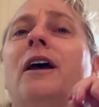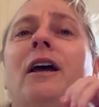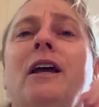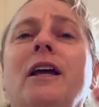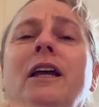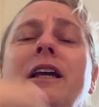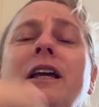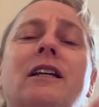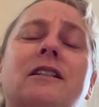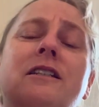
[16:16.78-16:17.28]

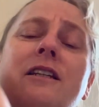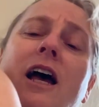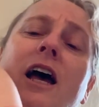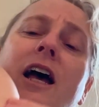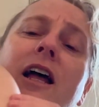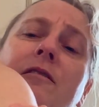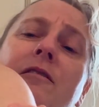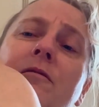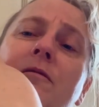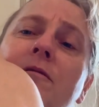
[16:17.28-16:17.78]
he's
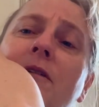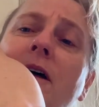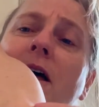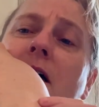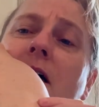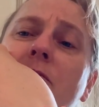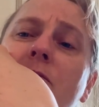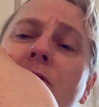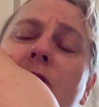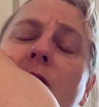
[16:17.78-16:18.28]
got
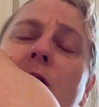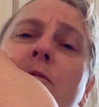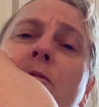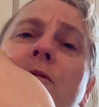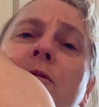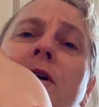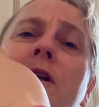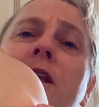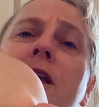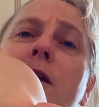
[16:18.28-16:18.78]
um,
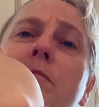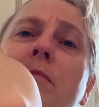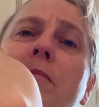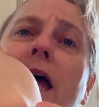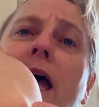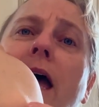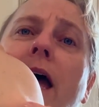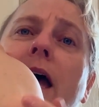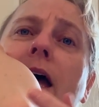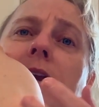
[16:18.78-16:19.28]
really
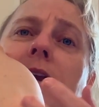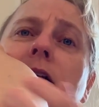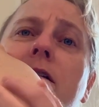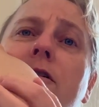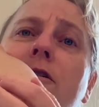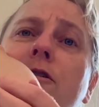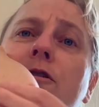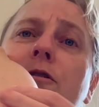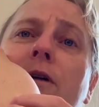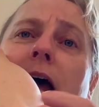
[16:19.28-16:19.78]
bad
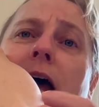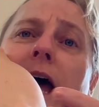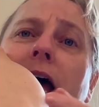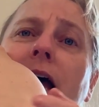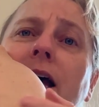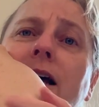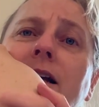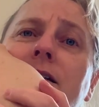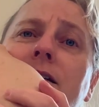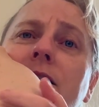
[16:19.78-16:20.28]

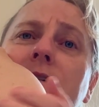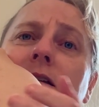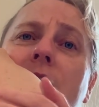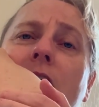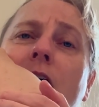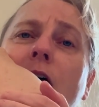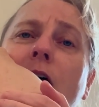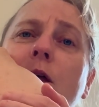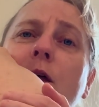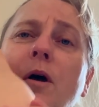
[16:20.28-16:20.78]
cracked
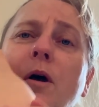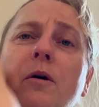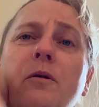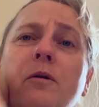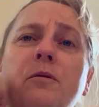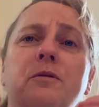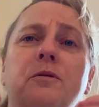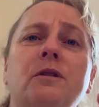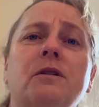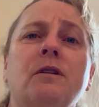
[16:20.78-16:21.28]

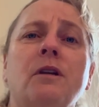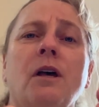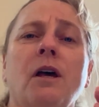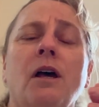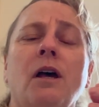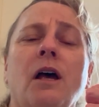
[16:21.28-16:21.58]
elbows